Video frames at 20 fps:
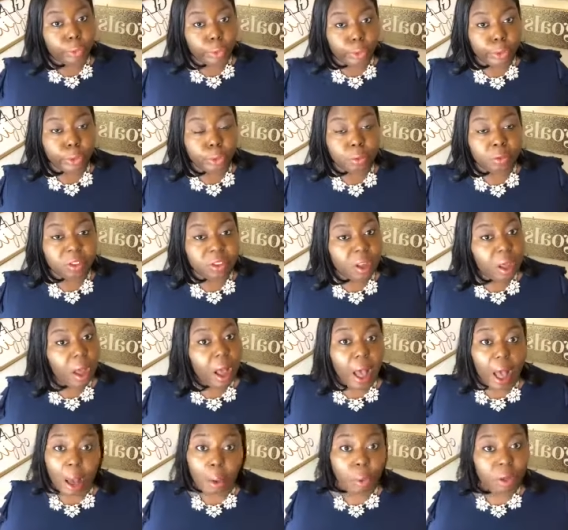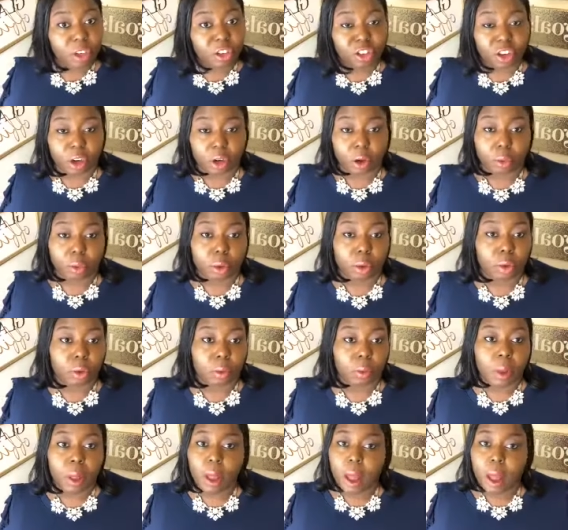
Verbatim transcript: rooms, I want to check a room.